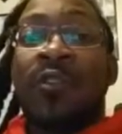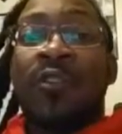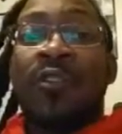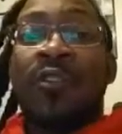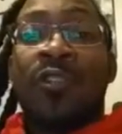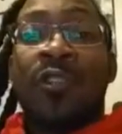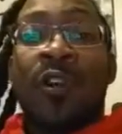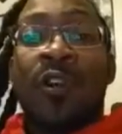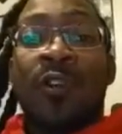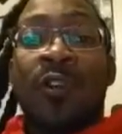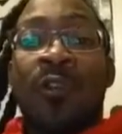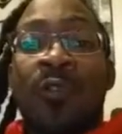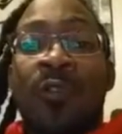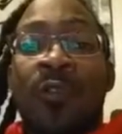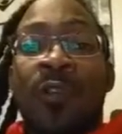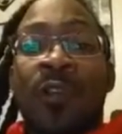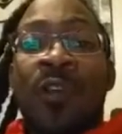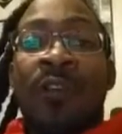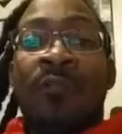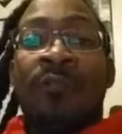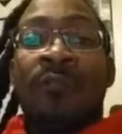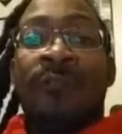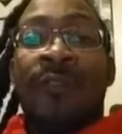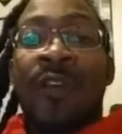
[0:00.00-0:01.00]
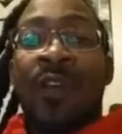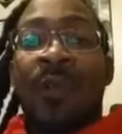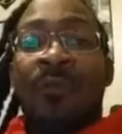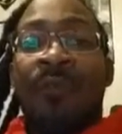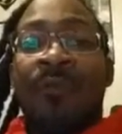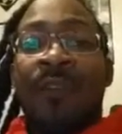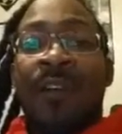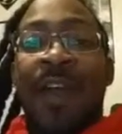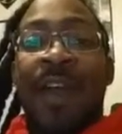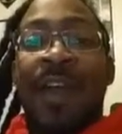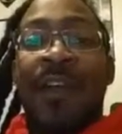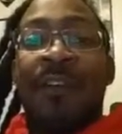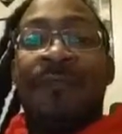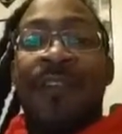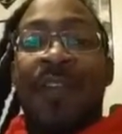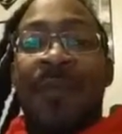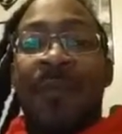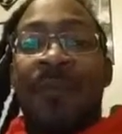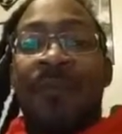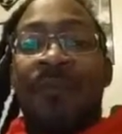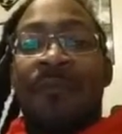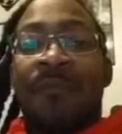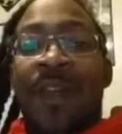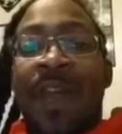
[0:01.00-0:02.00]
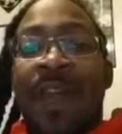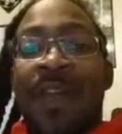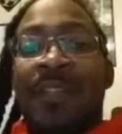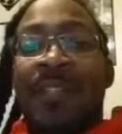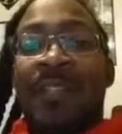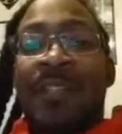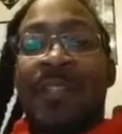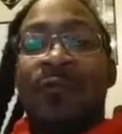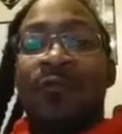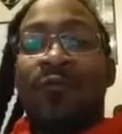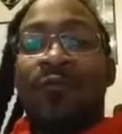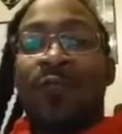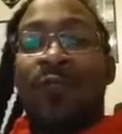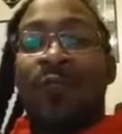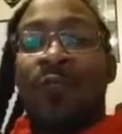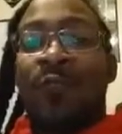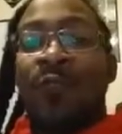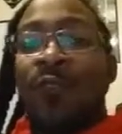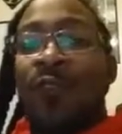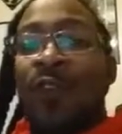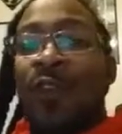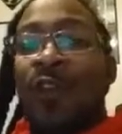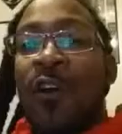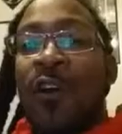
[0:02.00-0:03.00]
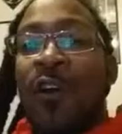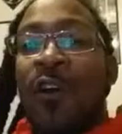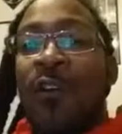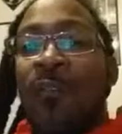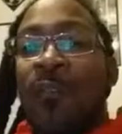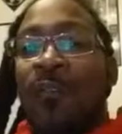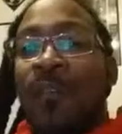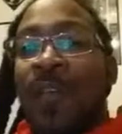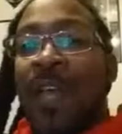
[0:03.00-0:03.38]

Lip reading: So, Femme and Fancy, what's going on?